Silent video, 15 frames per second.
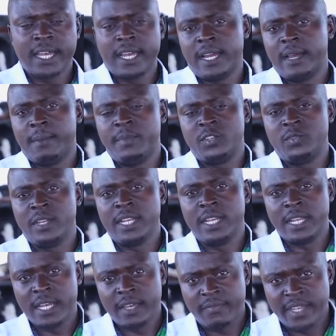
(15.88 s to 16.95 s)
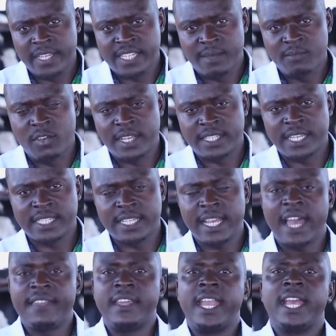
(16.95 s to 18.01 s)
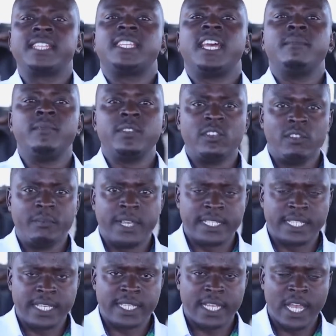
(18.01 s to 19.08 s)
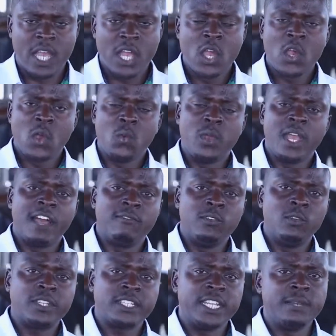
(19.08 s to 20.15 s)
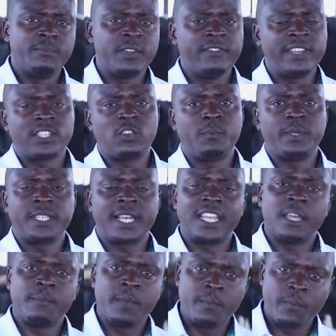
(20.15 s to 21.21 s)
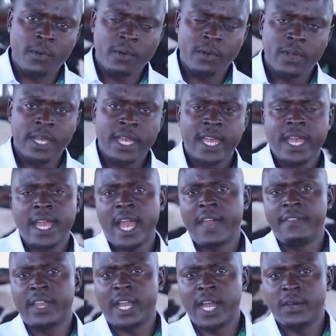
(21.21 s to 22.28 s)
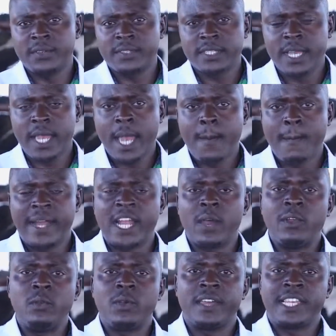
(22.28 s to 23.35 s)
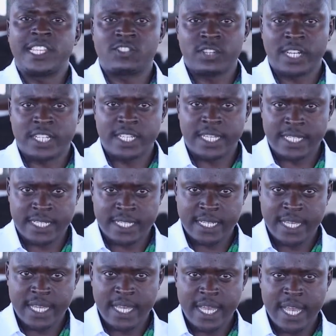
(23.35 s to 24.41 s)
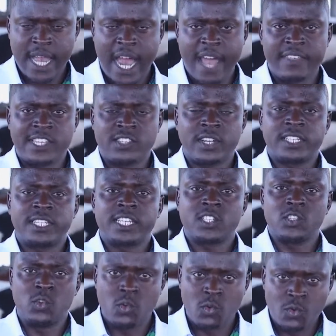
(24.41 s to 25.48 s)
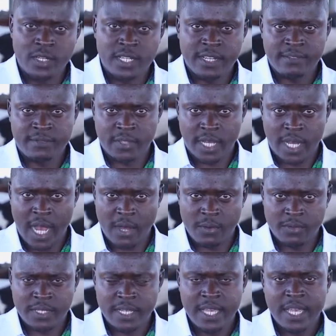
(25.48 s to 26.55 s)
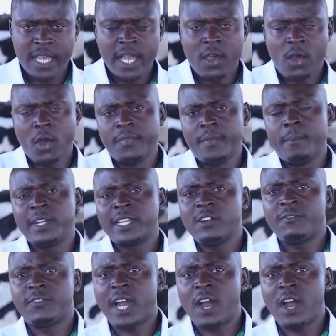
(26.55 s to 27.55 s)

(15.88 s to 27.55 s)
uh, between this time you're assessing and the next time you'll be assessing. We have looked in previous topics at the people and the cows, but now we look at the structures. Are the structures good for the cows? On the matter of